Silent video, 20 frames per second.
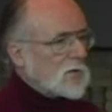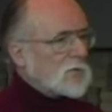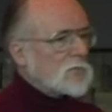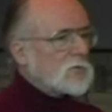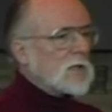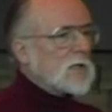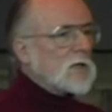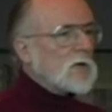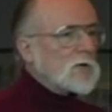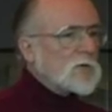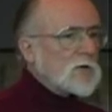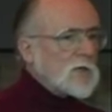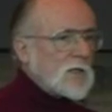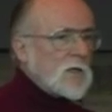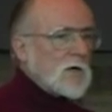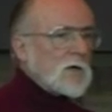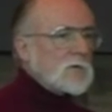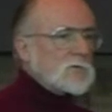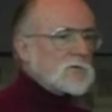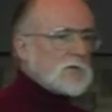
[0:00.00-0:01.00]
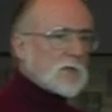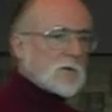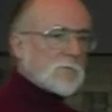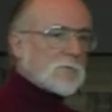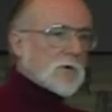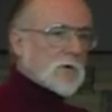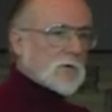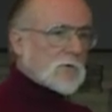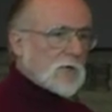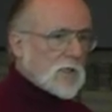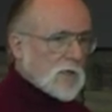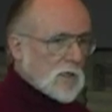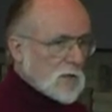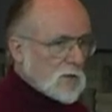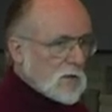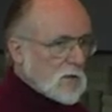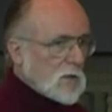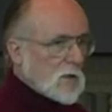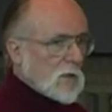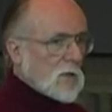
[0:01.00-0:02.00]
three years ago. Jennifer
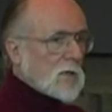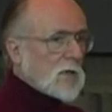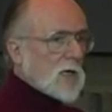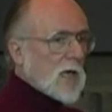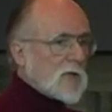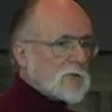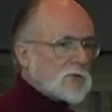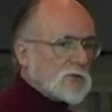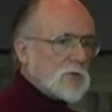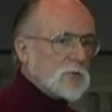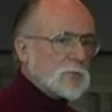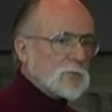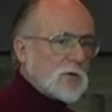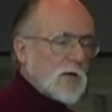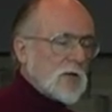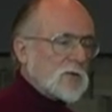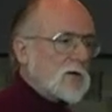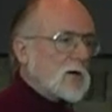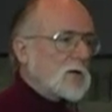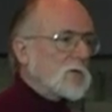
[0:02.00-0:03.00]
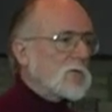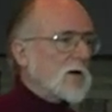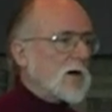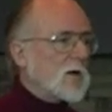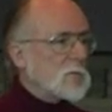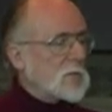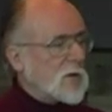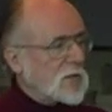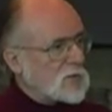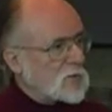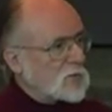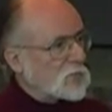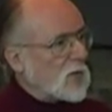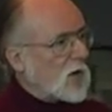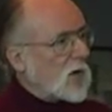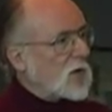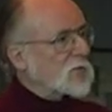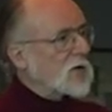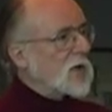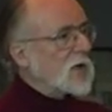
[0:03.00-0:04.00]
Greene, last year's president, very much
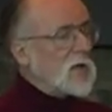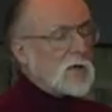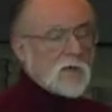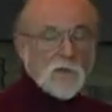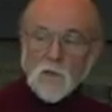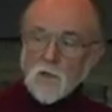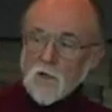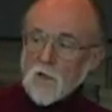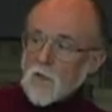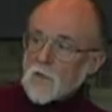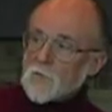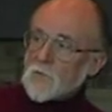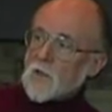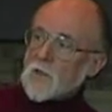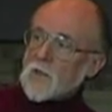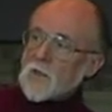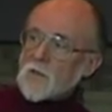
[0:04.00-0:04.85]
involved in it, that